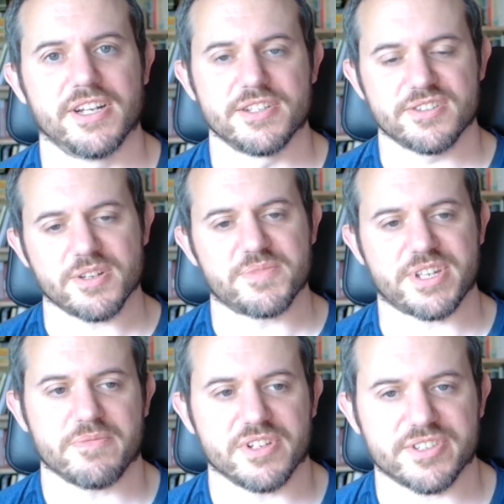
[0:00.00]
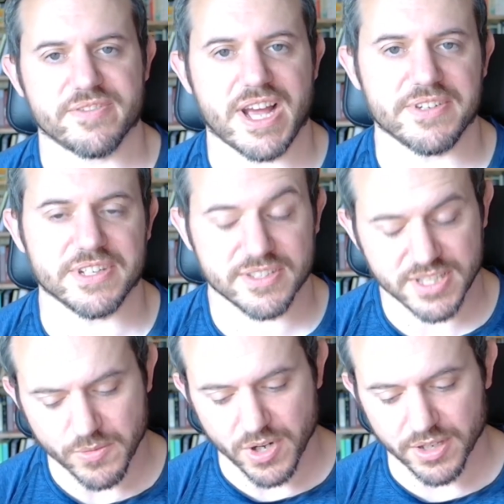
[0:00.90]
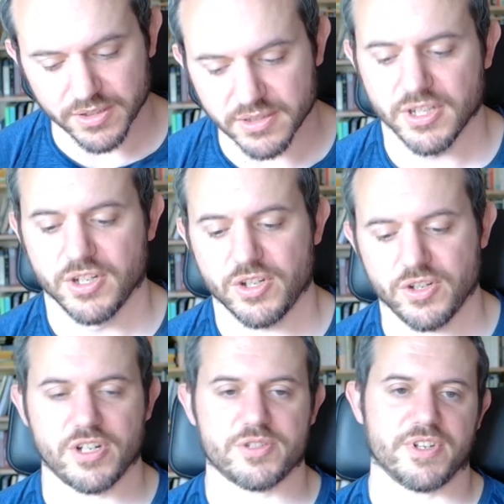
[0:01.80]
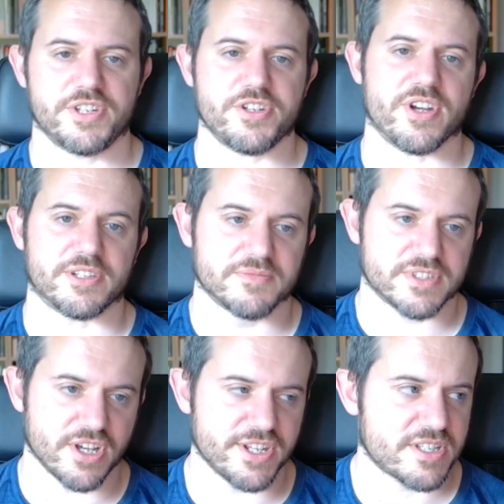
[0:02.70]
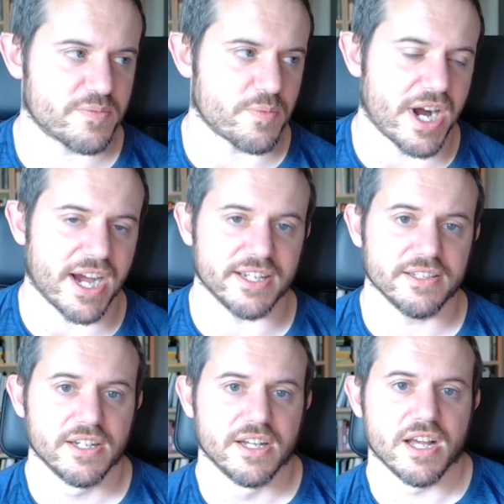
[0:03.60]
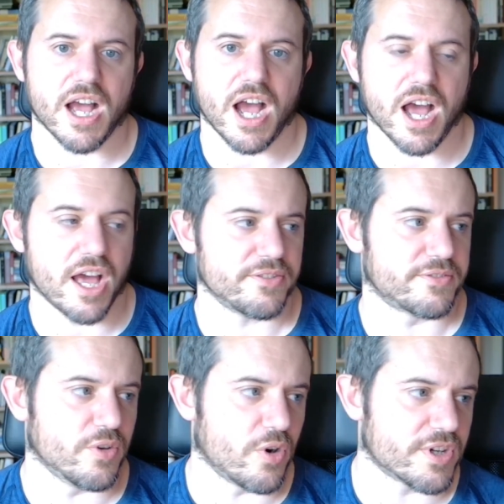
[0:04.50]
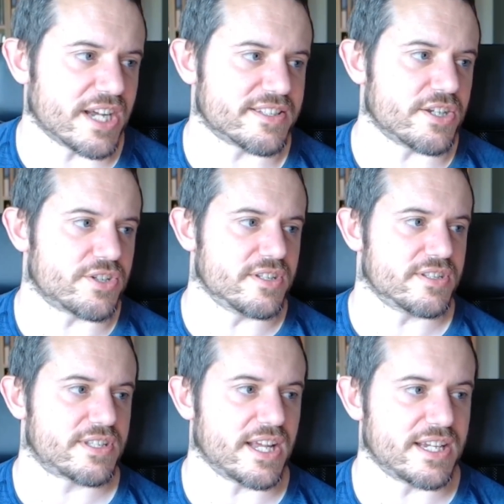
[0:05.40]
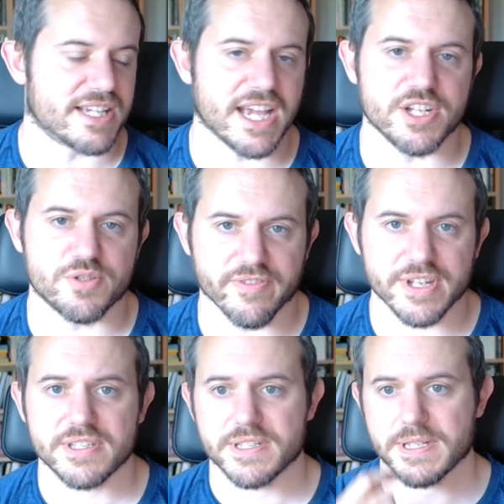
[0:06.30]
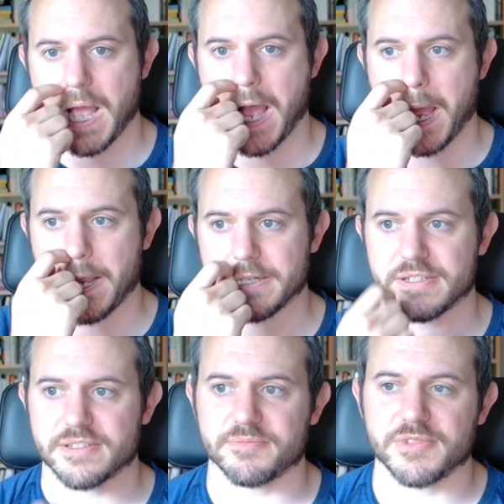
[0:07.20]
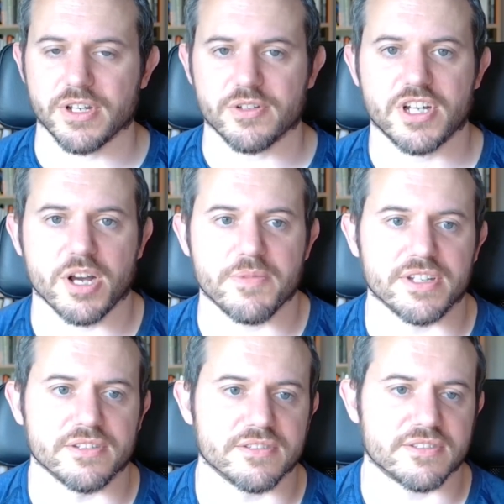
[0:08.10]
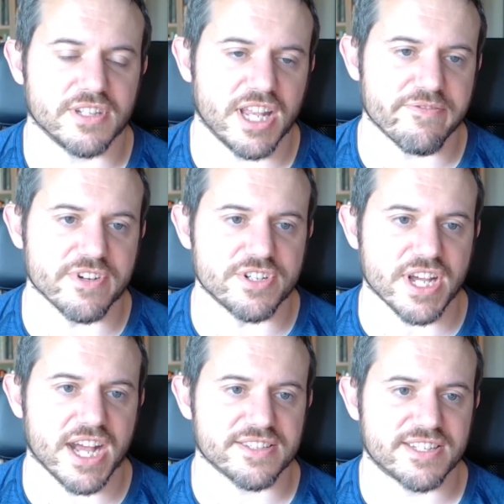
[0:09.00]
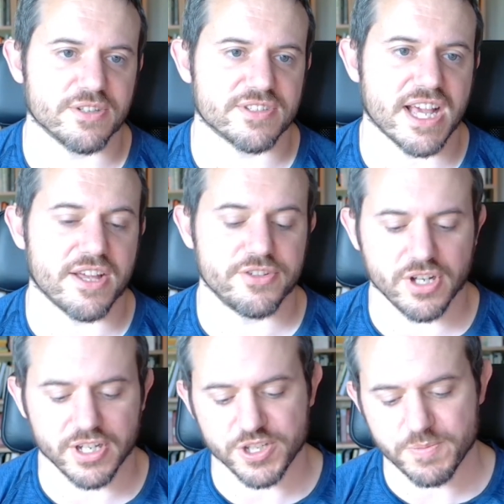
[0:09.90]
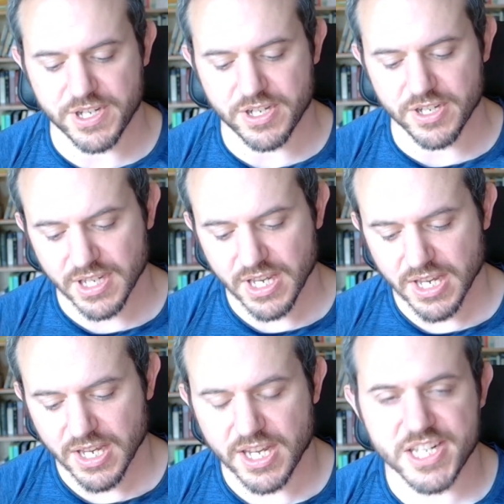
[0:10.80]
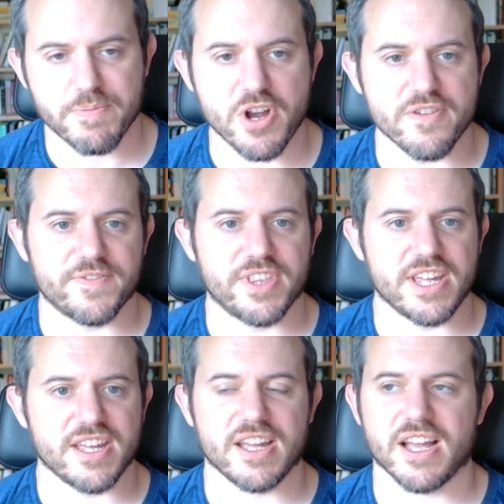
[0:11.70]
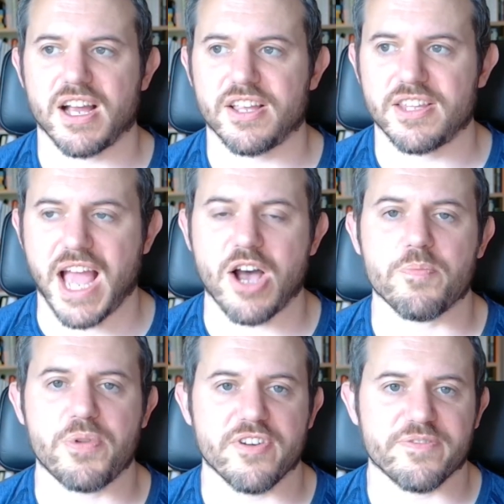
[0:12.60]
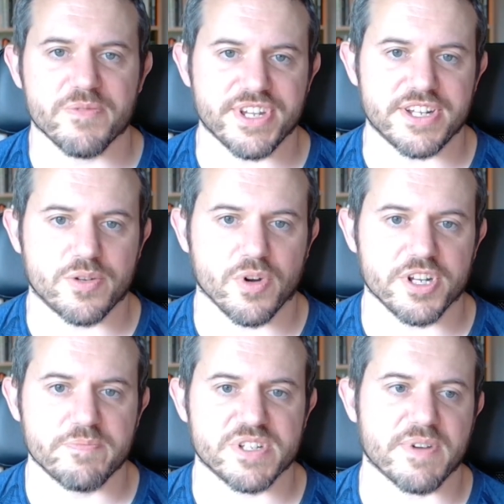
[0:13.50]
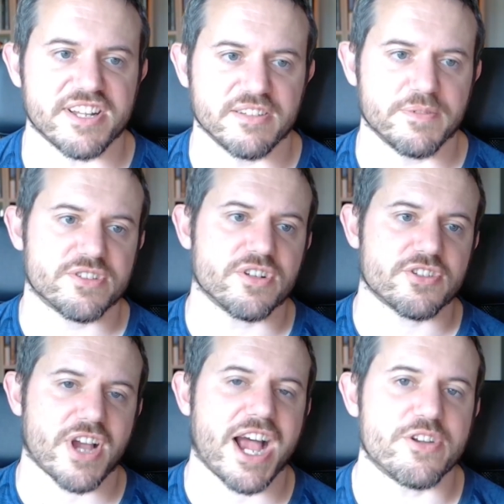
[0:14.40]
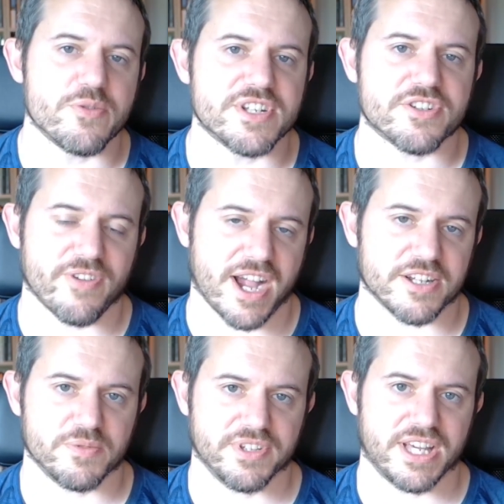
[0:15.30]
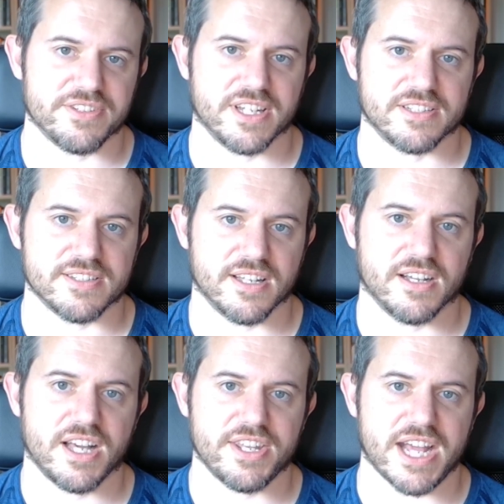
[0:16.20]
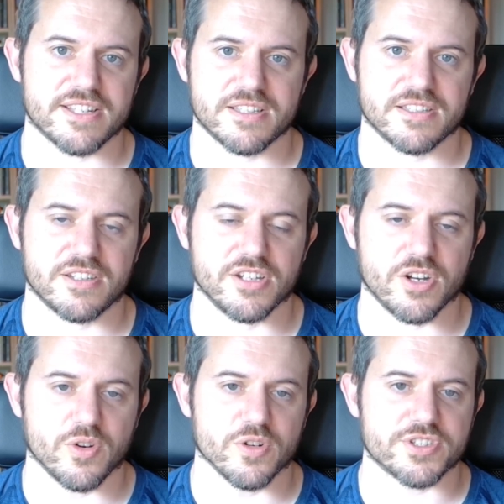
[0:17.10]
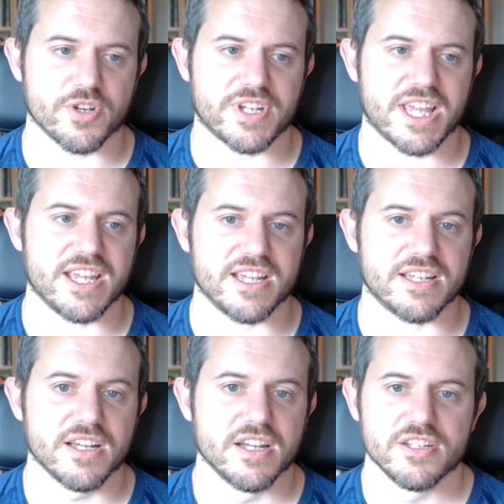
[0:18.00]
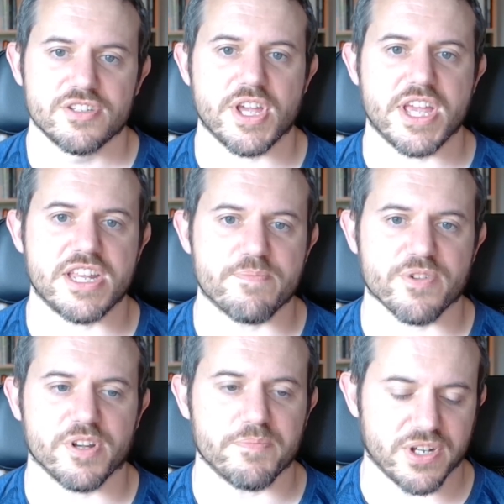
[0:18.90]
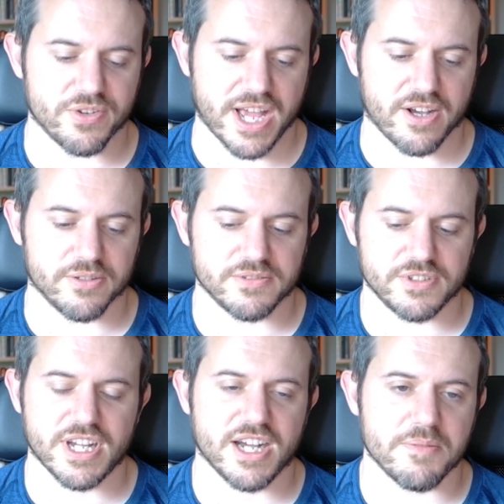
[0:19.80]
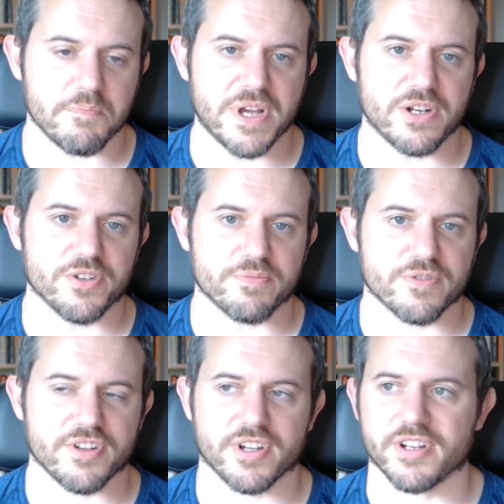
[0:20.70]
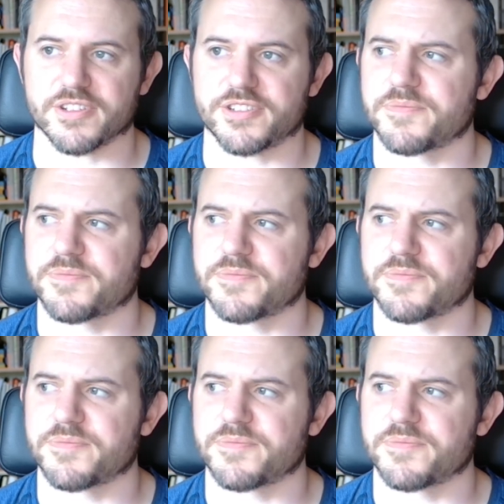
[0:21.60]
some semblance of having someone who knows what they're doing. So this is why organizations engage with us and, come and leverage our skill set and knowledge, because it's both the output from a data quality perspective, but it's also how you interact with that data. And that's, also key to any product build out. You can't build a product